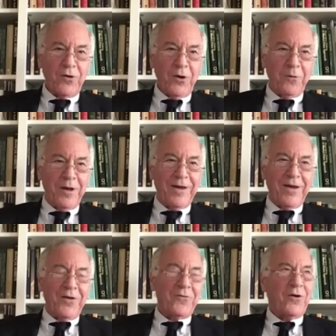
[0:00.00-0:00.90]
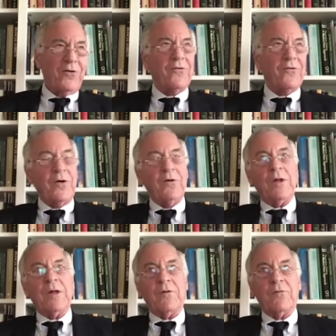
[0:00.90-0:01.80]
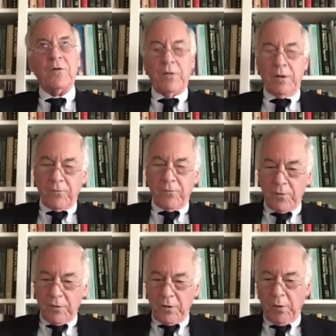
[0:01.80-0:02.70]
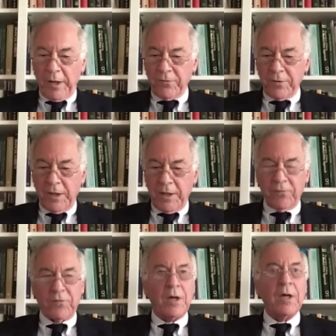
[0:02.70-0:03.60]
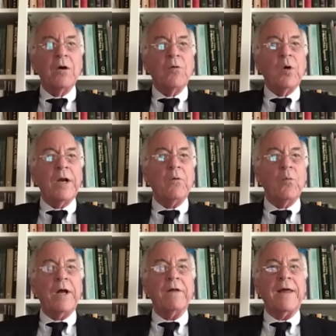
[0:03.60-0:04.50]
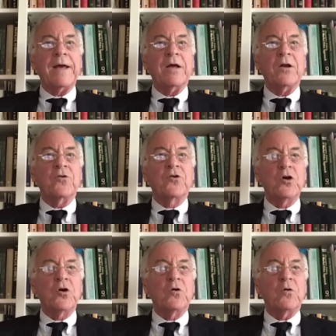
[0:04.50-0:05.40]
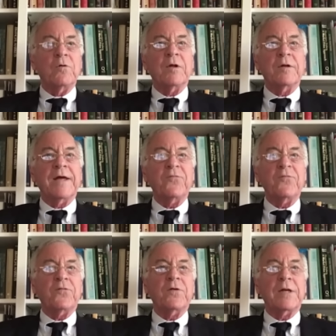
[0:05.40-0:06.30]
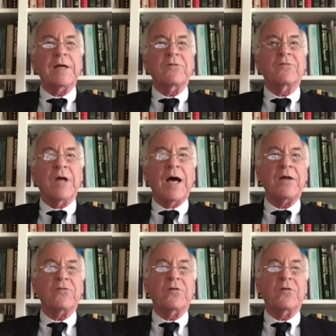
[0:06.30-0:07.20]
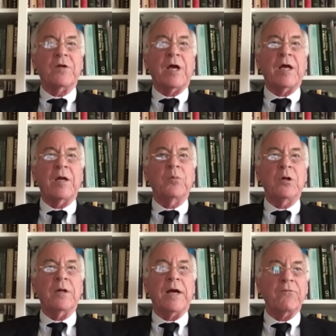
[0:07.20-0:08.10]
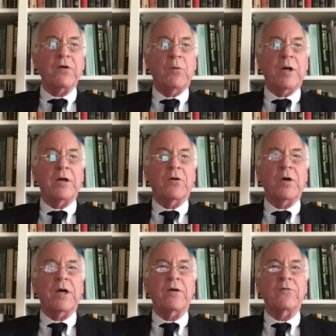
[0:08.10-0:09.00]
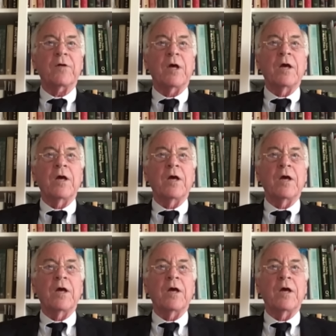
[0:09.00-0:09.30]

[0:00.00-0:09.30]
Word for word: so so so so the, so the question is. What, what are they going to do? The deficit is not sustainable. Everyone agrees.